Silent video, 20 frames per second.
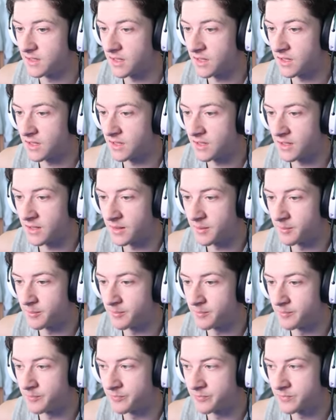
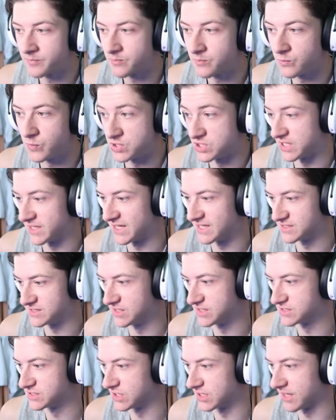um, which I guess
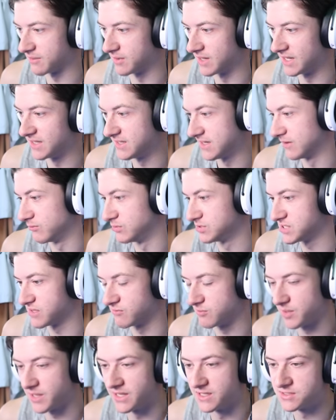this is our game in hand. Yeah, we
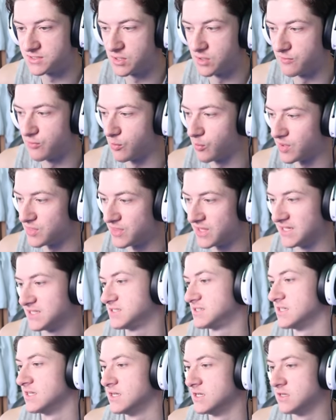still haven't played. So if we win
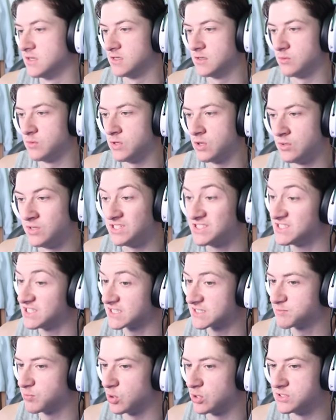this, we're only
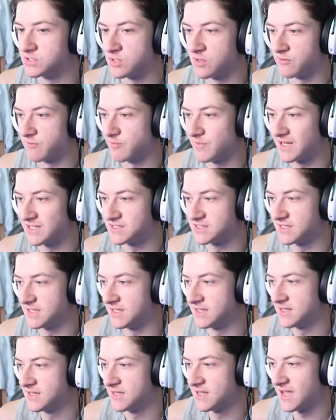six points off Man
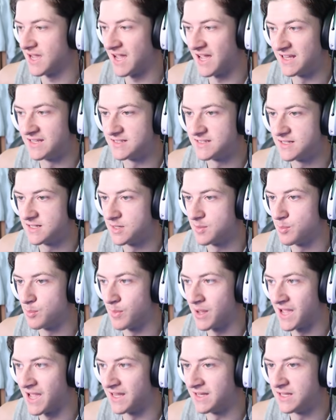City and
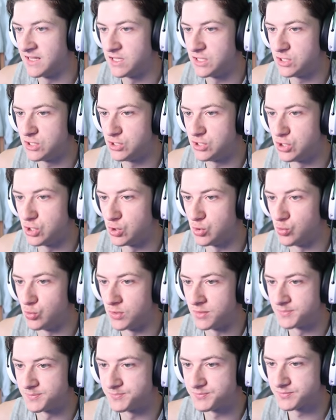Man
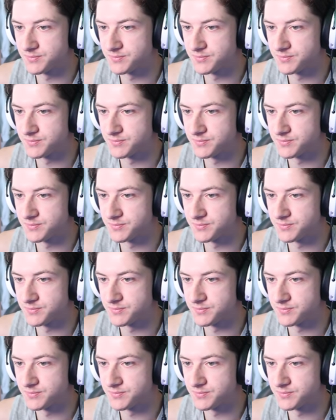U.